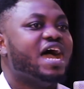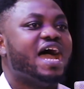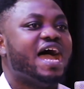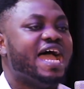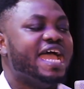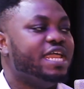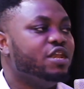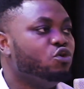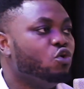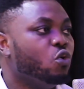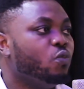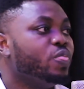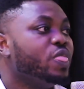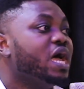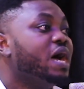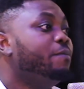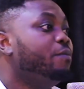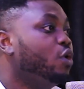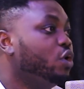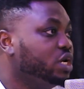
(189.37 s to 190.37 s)
I know,
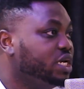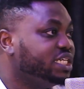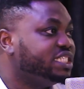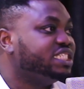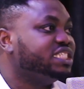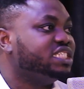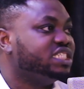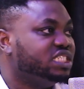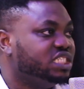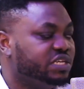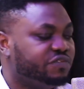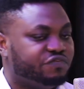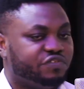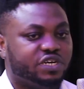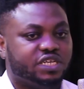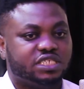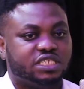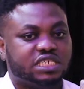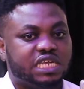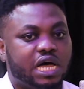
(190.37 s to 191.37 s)
but this is the
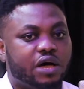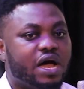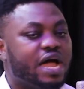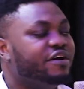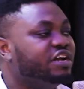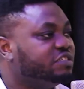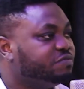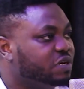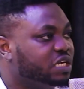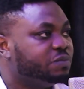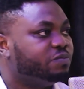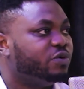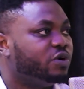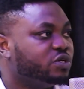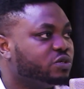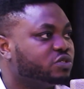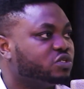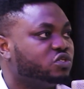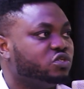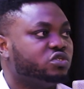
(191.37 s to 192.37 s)
difference. Now I respect
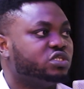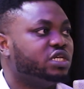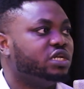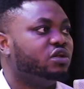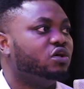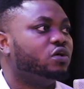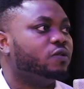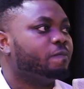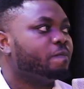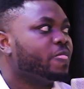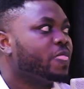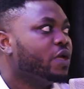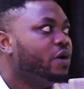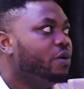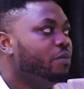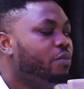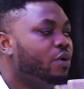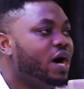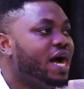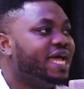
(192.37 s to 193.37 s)
Paul Scholes a lot,
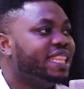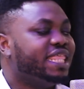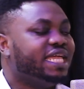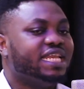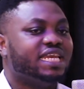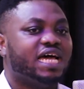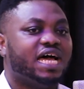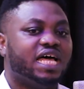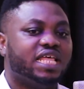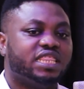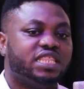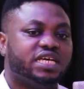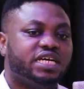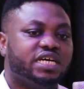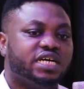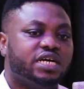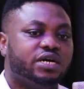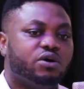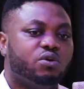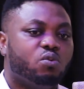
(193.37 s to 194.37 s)
but I think that
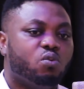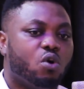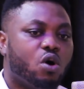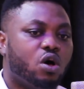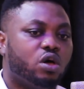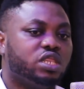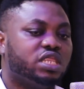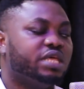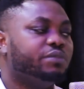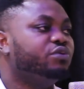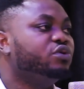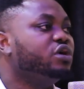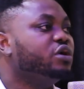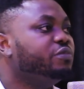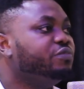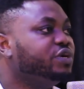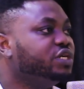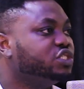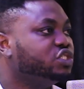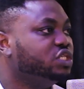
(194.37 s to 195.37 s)
what De
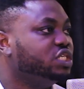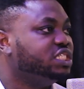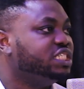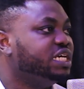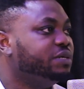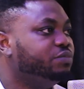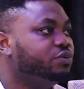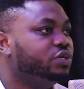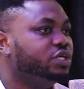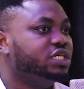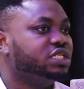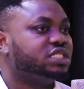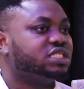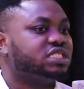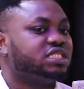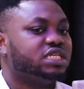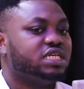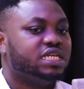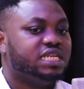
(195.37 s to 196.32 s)
Bruyne brings to the table is,